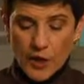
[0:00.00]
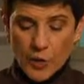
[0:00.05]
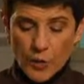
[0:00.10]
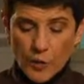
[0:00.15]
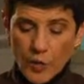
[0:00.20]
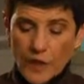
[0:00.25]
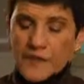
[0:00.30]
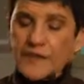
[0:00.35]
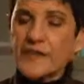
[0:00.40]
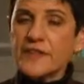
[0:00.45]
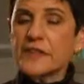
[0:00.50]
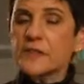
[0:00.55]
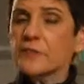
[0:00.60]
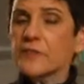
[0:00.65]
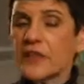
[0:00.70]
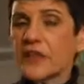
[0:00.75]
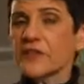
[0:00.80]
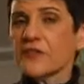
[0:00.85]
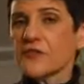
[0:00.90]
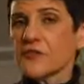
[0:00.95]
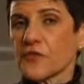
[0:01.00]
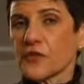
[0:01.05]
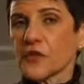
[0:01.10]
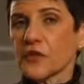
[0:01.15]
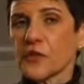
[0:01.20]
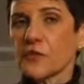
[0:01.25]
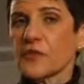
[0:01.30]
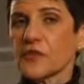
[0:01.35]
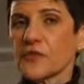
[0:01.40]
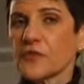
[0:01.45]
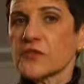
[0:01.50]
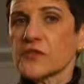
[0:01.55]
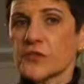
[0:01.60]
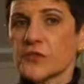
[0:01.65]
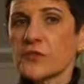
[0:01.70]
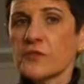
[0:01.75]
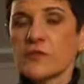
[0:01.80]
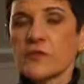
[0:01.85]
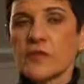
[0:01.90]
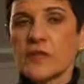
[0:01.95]
What this means for you as a
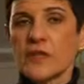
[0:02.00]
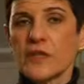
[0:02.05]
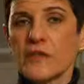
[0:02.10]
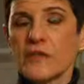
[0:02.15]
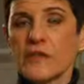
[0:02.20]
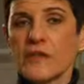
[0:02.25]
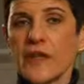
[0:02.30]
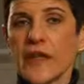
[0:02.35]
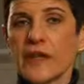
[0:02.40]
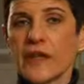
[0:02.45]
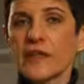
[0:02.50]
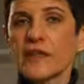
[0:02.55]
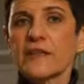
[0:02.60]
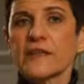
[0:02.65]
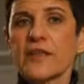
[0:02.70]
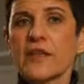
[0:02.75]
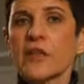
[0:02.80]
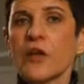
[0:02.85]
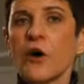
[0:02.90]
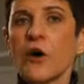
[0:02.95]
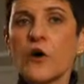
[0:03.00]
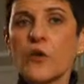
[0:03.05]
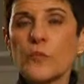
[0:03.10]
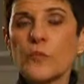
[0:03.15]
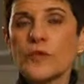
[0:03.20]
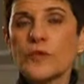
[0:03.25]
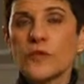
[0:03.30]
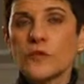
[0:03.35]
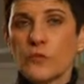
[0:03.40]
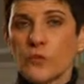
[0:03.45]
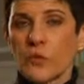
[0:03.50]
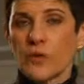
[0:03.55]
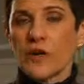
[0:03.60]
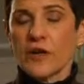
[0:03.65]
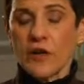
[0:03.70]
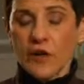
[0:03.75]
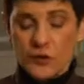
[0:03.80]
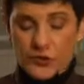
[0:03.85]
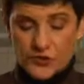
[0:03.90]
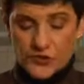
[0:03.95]
student is that it is an open door
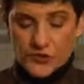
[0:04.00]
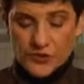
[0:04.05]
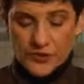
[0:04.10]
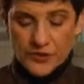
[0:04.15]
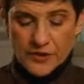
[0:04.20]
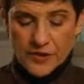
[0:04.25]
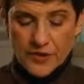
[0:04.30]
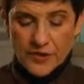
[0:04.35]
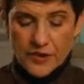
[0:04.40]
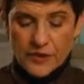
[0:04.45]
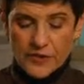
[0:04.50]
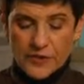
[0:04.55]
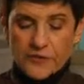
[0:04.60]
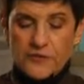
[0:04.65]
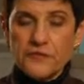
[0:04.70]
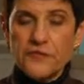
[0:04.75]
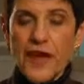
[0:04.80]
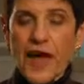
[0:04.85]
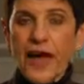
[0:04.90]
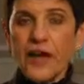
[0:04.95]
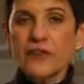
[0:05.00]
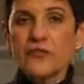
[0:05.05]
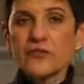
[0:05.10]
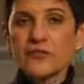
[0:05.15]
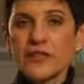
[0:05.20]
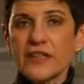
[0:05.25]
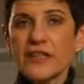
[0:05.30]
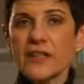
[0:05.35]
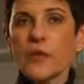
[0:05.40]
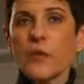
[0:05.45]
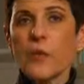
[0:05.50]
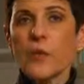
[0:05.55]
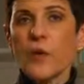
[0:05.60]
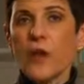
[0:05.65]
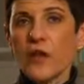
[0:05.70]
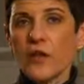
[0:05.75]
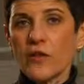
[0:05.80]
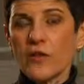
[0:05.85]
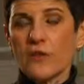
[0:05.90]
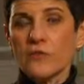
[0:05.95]
culture. The faculty
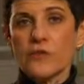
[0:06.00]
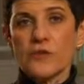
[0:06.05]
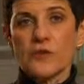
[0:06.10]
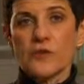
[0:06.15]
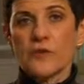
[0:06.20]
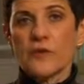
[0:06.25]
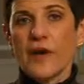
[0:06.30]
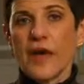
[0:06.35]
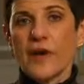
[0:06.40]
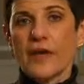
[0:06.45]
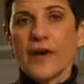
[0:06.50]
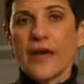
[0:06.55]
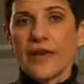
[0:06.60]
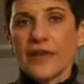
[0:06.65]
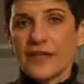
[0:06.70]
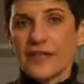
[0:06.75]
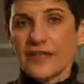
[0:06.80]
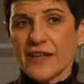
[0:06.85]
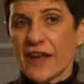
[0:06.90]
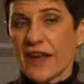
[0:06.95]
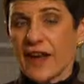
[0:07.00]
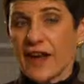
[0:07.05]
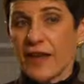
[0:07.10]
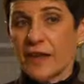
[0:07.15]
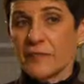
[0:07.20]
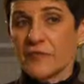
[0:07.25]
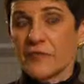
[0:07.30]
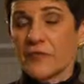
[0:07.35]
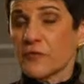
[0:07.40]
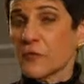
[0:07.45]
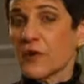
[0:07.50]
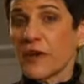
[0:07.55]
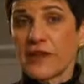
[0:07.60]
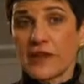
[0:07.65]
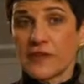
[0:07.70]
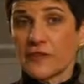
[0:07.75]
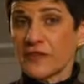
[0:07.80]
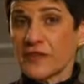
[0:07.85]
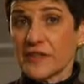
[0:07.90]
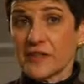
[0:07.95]
welcome you at any time for
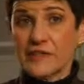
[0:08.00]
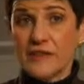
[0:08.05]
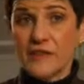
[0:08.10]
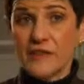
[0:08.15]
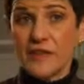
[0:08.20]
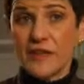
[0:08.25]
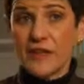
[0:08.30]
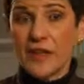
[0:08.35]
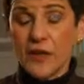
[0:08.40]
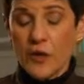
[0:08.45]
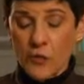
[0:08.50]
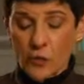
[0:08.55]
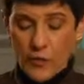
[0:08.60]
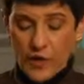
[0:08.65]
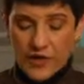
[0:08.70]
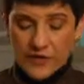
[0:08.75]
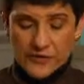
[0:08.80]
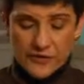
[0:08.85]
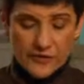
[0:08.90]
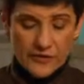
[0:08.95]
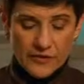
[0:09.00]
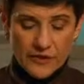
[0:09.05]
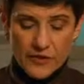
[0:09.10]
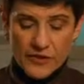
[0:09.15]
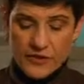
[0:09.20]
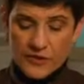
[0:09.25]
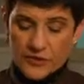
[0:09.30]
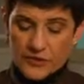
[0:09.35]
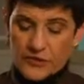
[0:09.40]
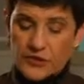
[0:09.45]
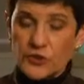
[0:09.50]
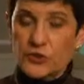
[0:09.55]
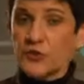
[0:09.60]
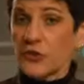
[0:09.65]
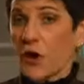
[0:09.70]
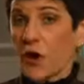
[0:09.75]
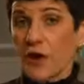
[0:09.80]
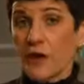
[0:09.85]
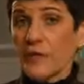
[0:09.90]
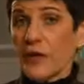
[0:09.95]
any reason, whether to
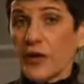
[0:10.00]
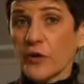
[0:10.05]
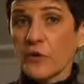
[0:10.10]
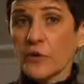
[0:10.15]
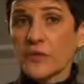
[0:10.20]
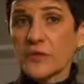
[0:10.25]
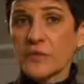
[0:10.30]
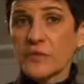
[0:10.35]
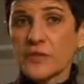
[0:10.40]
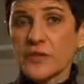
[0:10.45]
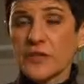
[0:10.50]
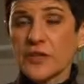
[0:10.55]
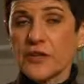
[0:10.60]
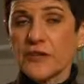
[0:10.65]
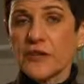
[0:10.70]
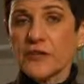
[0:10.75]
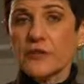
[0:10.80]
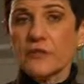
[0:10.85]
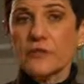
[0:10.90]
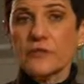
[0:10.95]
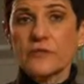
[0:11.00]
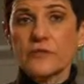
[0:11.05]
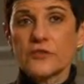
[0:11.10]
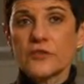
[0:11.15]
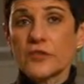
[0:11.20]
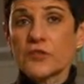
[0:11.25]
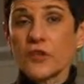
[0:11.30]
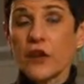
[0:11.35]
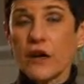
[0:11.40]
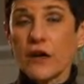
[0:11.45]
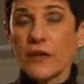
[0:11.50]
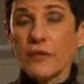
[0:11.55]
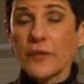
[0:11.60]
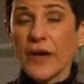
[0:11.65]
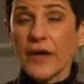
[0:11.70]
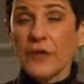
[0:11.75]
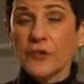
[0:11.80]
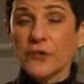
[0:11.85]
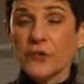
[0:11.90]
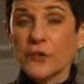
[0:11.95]
talk about course material, to talk
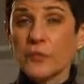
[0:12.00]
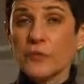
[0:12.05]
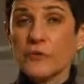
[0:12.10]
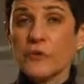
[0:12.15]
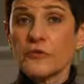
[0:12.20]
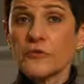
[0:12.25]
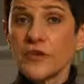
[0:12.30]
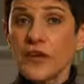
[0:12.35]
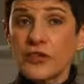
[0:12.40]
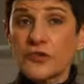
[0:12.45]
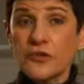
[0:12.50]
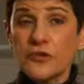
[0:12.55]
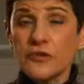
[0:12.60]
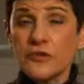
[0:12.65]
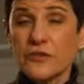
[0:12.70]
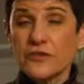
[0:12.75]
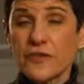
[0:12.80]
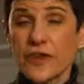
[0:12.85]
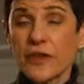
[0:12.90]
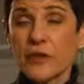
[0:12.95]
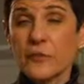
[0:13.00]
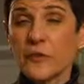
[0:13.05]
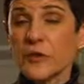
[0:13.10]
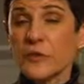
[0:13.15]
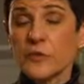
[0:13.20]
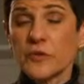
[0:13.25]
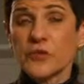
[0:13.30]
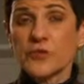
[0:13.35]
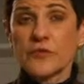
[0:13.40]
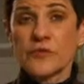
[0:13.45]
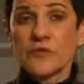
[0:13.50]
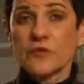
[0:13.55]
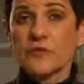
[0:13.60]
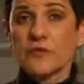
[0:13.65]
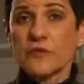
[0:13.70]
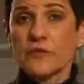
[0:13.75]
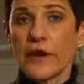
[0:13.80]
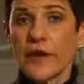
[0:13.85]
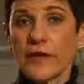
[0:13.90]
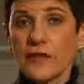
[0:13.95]
about your professional development, which is
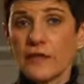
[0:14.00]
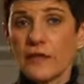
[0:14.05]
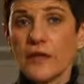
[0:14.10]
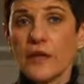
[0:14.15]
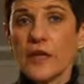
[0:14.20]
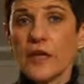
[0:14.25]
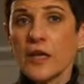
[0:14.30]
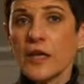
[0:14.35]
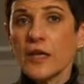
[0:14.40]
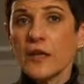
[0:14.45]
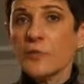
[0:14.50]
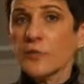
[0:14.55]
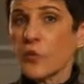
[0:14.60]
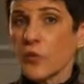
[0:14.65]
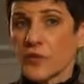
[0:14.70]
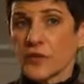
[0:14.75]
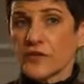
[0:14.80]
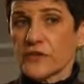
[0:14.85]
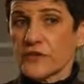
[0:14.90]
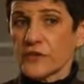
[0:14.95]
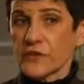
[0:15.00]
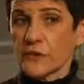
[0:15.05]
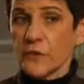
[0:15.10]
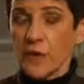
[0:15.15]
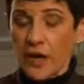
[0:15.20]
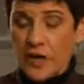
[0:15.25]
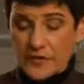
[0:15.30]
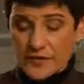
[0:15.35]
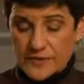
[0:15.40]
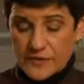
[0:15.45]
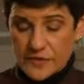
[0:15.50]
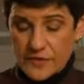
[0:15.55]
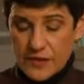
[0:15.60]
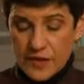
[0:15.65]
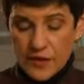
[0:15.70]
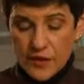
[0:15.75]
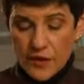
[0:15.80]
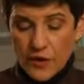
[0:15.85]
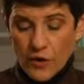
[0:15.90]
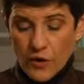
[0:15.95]
of great importance to us,
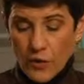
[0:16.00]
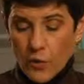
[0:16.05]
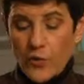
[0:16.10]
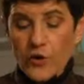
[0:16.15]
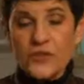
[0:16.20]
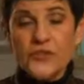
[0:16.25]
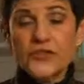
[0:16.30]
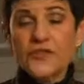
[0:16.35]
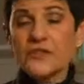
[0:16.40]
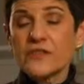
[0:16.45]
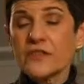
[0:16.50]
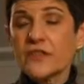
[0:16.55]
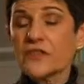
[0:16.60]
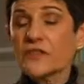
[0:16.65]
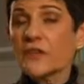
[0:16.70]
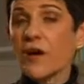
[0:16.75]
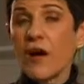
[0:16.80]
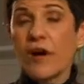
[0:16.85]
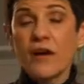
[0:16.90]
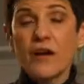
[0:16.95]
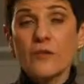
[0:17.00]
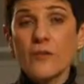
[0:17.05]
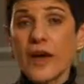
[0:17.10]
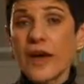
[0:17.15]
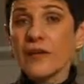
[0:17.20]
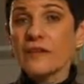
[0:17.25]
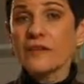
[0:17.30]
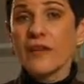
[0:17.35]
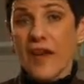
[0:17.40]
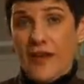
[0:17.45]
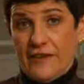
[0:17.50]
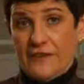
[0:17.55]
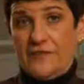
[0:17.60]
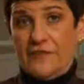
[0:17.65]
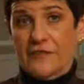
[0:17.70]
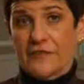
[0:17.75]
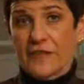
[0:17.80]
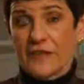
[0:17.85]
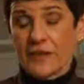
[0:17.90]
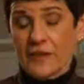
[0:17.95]
or just to talk about
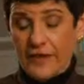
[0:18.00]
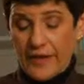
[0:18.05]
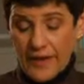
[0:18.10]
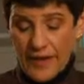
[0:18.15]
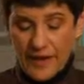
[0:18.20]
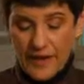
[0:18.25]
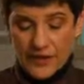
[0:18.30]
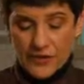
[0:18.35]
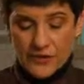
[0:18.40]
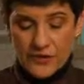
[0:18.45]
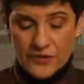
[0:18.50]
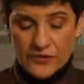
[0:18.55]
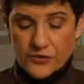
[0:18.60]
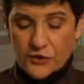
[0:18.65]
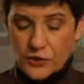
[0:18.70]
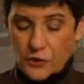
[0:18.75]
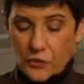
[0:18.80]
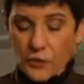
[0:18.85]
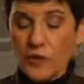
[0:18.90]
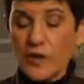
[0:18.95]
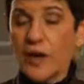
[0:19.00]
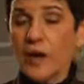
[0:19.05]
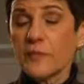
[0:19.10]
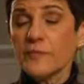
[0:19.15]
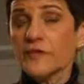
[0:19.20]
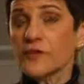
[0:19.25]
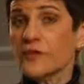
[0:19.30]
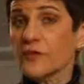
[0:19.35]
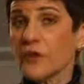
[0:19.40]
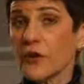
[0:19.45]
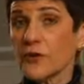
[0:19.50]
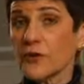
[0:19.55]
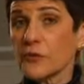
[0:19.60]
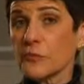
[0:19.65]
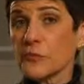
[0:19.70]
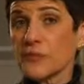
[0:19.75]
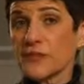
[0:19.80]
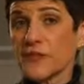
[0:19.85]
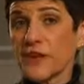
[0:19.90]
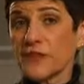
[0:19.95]
life. And you will come to know
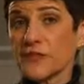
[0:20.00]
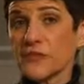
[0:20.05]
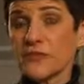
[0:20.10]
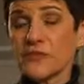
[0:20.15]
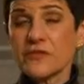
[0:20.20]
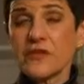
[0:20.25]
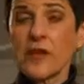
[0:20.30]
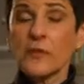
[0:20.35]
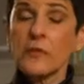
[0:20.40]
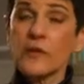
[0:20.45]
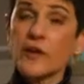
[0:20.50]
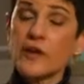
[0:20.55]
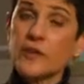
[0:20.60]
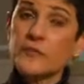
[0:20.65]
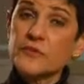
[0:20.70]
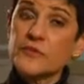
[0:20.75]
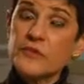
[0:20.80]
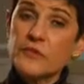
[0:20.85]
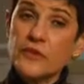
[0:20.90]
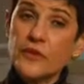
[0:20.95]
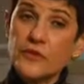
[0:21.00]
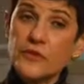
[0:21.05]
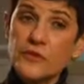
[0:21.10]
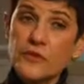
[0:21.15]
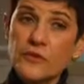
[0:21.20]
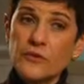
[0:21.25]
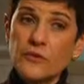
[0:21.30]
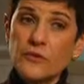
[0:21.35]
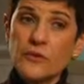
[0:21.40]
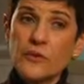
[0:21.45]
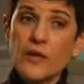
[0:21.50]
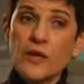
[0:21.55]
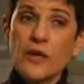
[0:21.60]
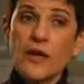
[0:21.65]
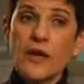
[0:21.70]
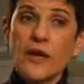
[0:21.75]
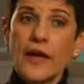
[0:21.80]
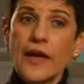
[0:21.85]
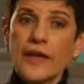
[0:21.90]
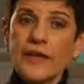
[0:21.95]
your professors, they will come to know you,
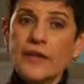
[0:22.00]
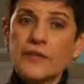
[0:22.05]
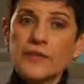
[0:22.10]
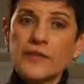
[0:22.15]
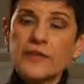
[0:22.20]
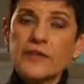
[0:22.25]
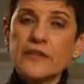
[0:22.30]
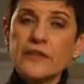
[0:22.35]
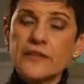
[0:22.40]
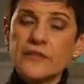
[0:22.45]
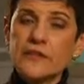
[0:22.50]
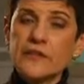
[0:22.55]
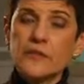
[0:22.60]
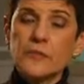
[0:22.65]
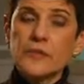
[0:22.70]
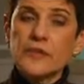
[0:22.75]
and it really is the